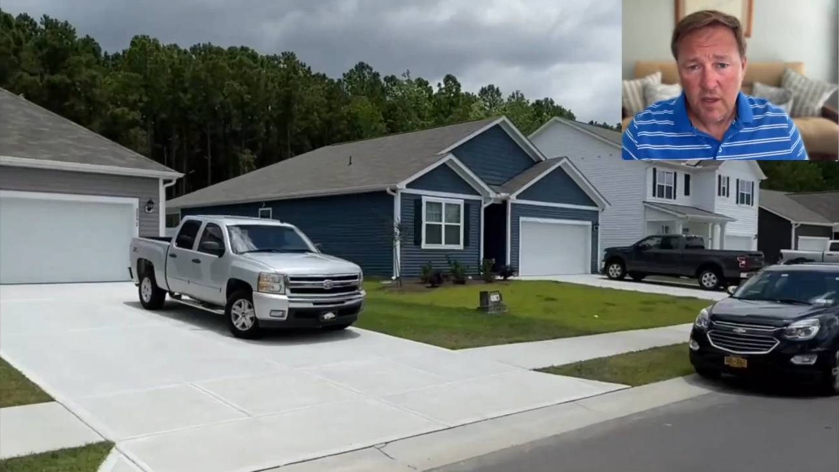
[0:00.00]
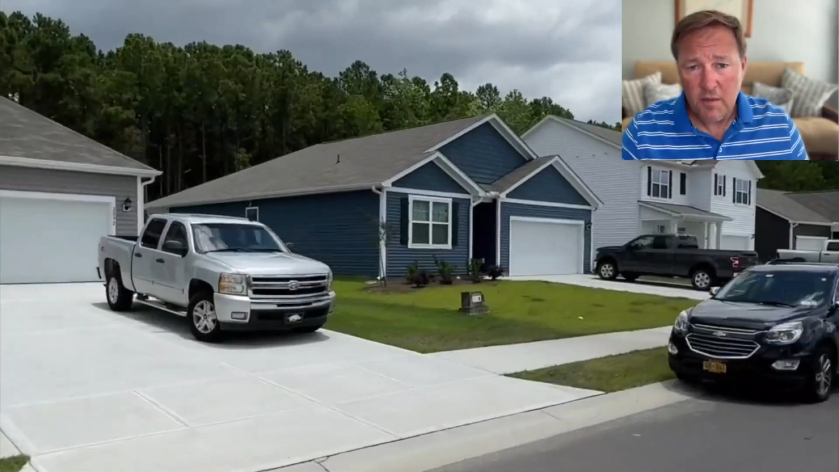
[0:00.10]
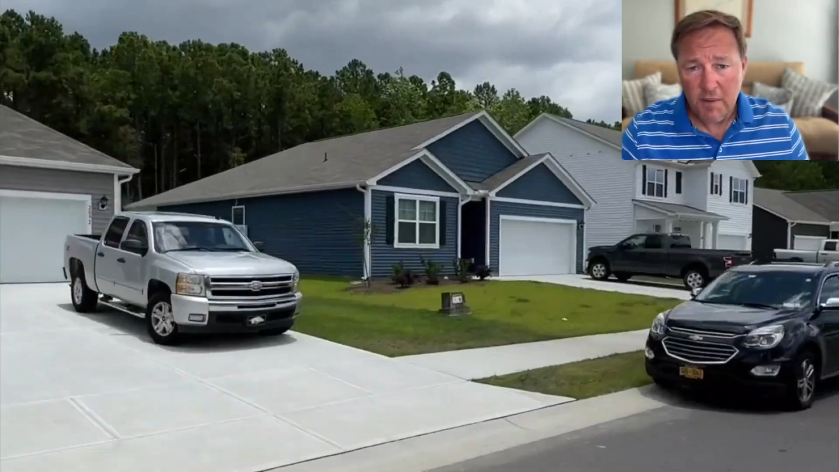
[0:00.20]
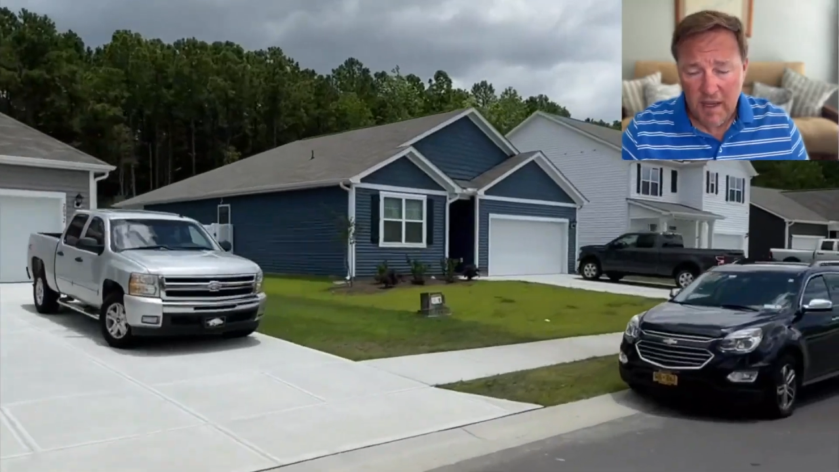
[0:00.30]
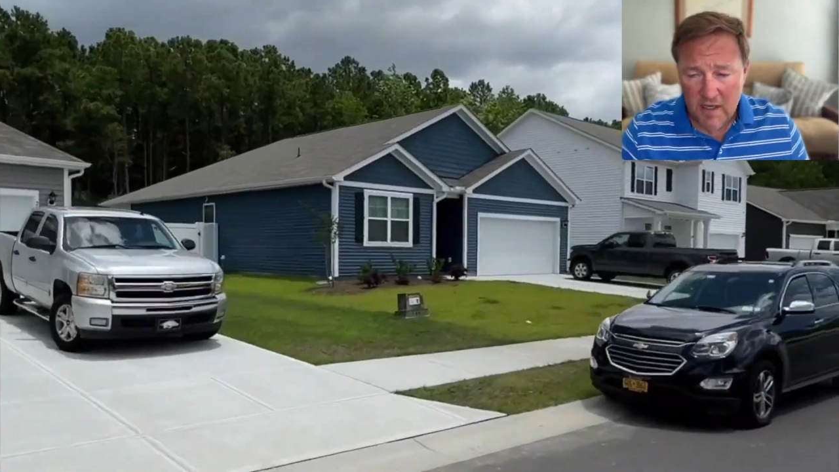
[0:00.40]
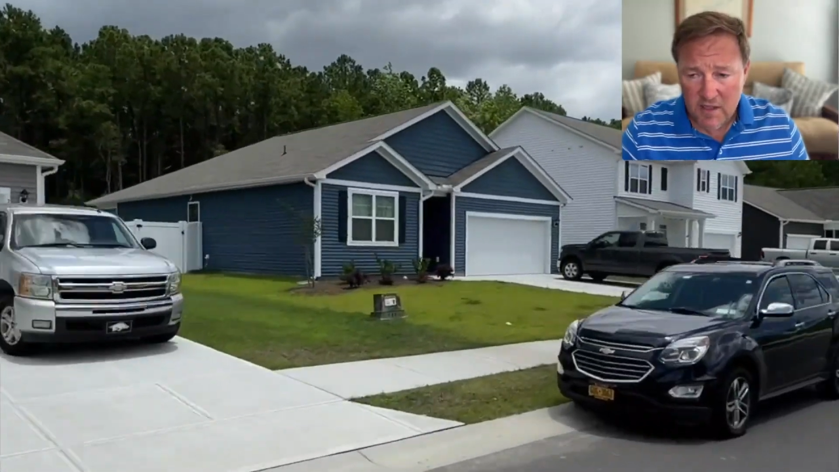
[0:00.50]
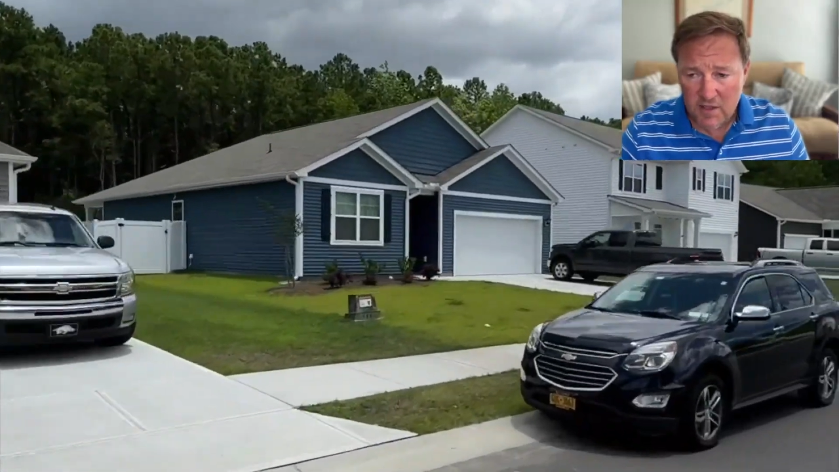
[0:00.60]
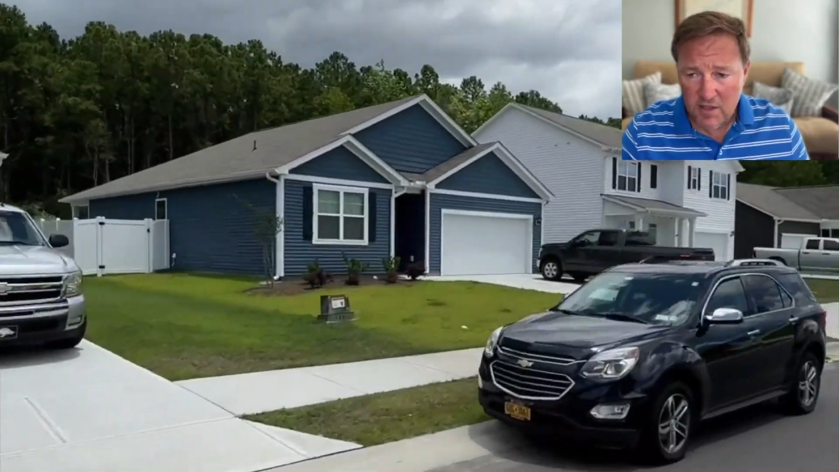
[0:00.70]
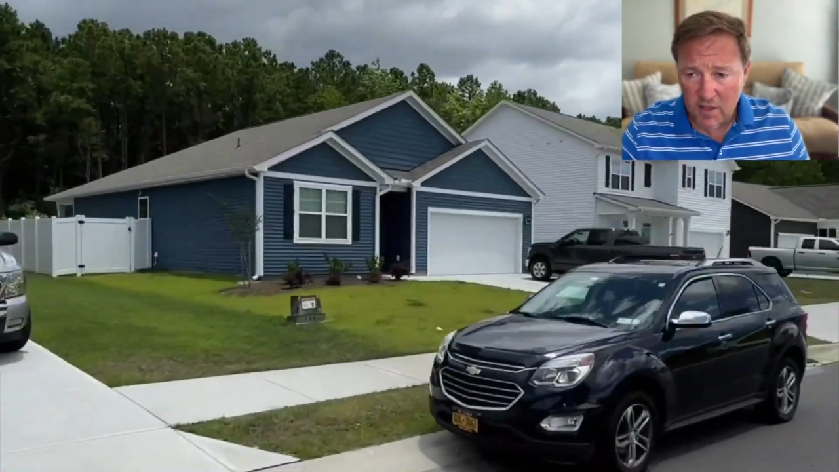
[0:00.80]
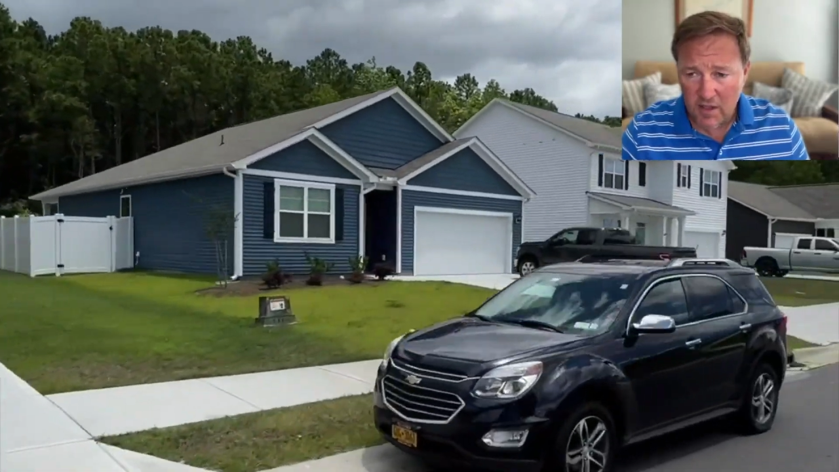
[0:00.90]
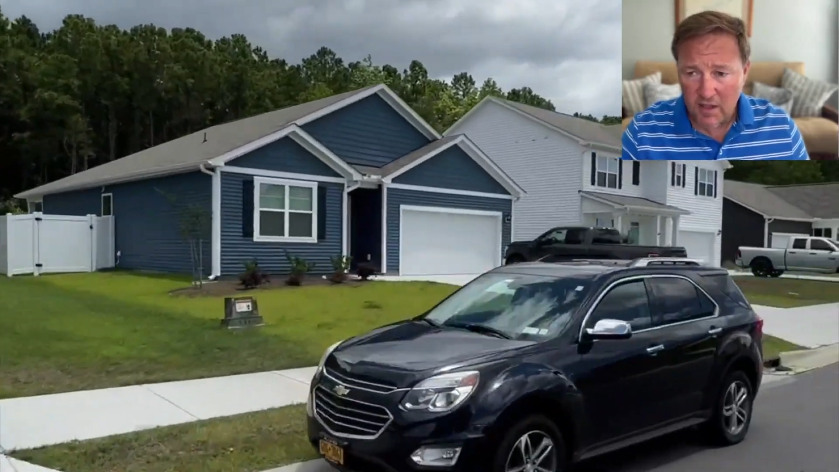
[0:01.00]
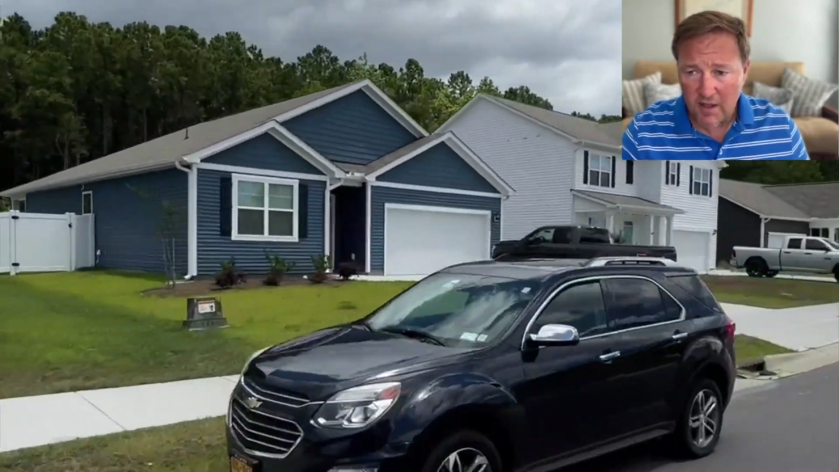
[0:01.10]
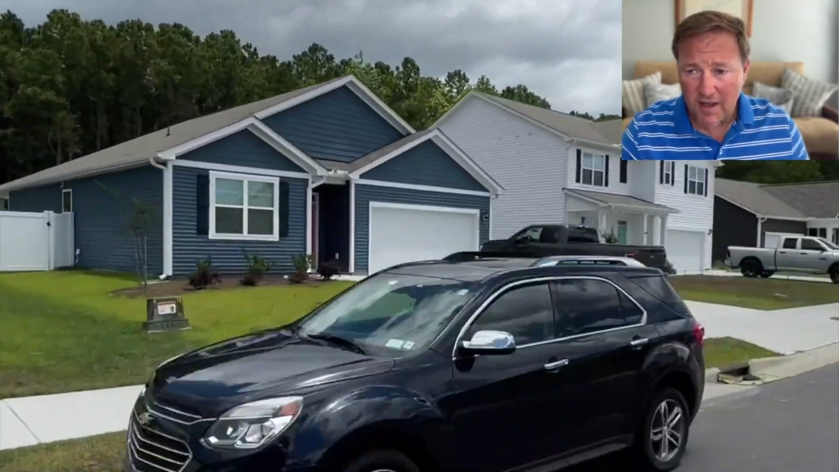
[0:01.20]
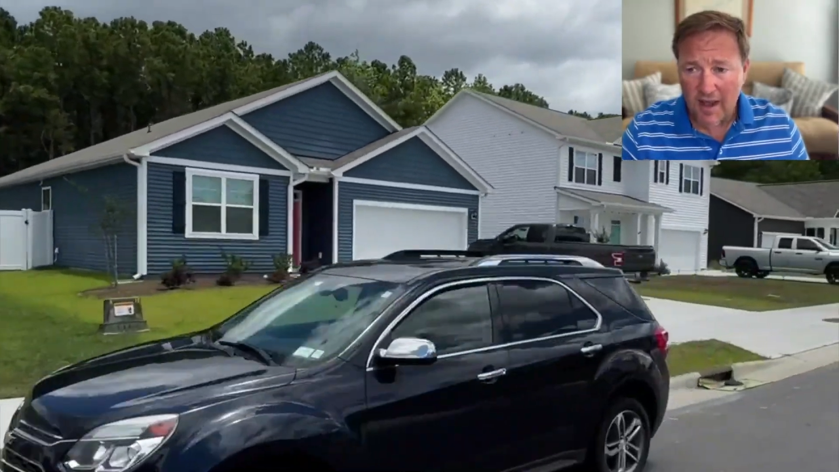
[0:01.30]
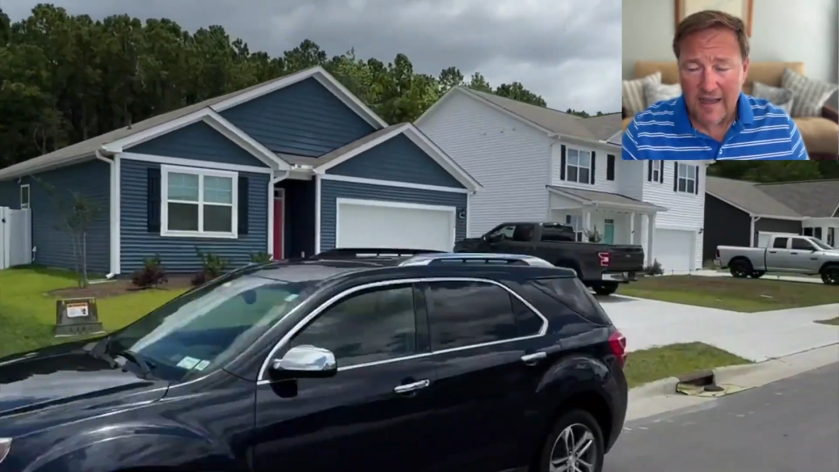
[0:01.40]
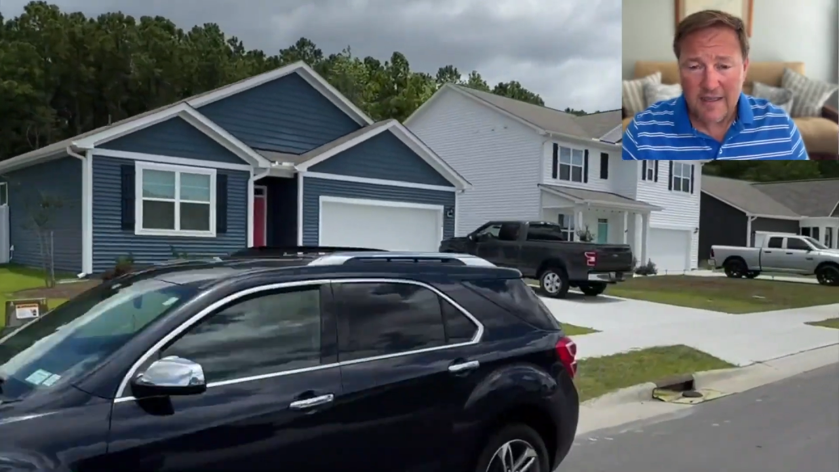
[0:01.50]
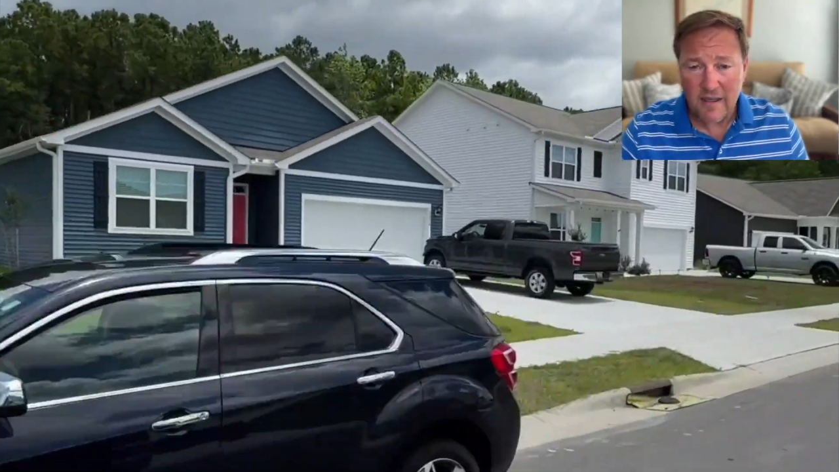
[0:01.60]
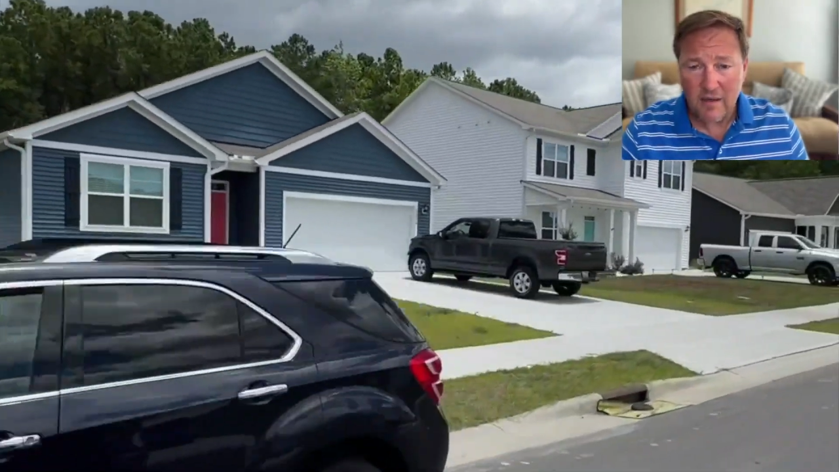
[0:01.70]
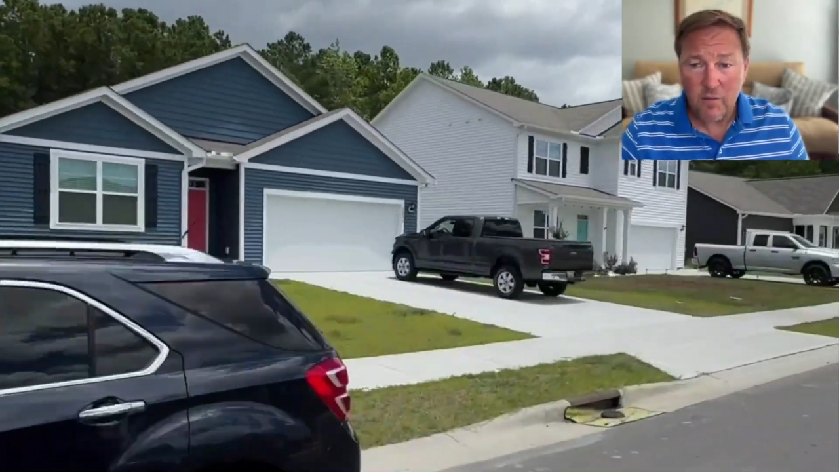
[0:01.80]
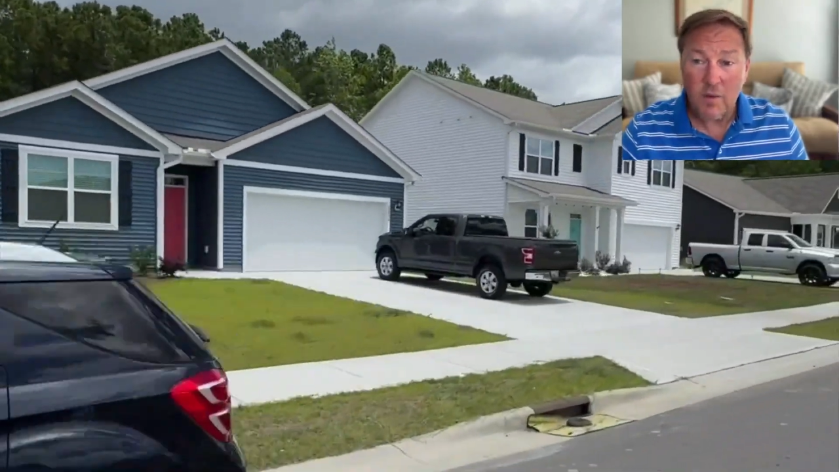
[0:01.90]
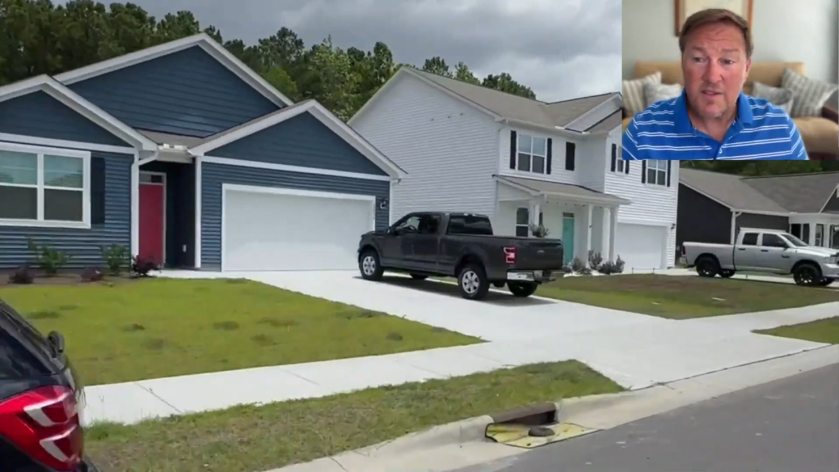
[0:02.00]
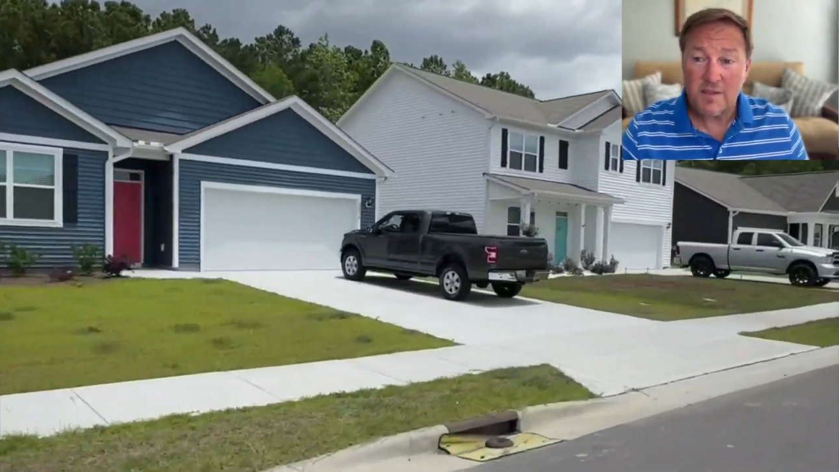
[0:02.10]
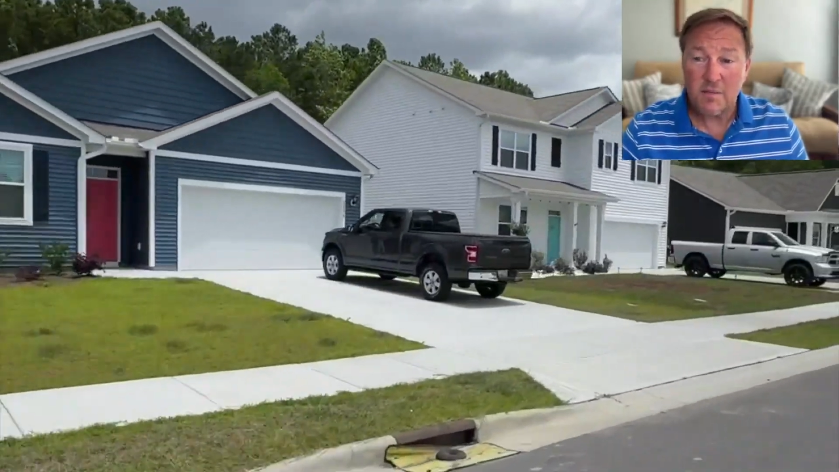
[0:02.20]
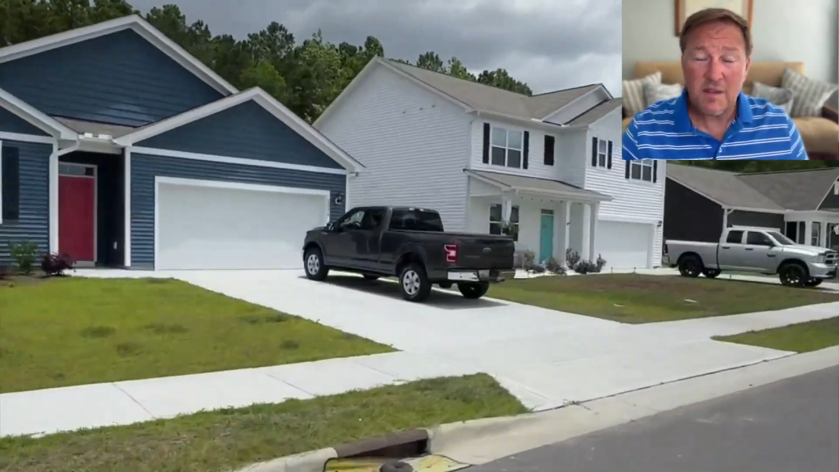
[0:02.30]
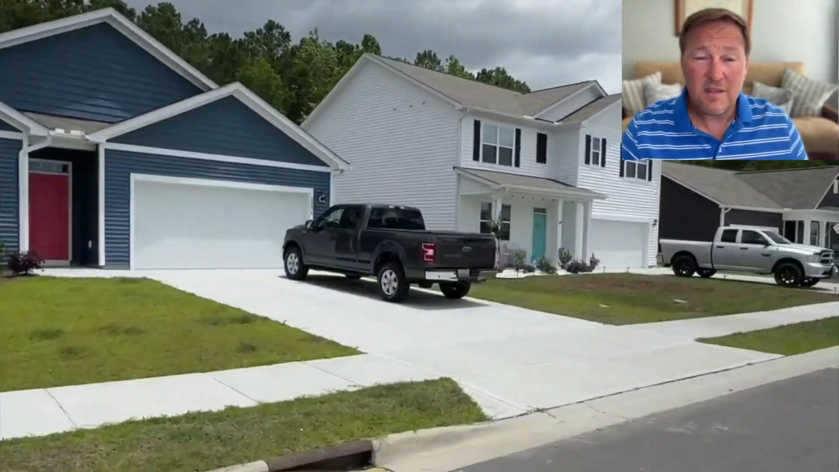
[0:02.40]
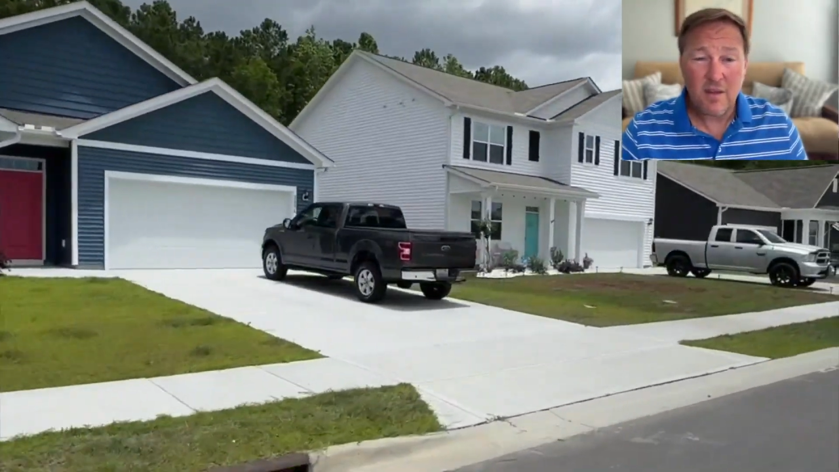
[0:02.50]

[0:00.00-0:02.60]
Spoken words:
pages, so you can get an idea of what some of these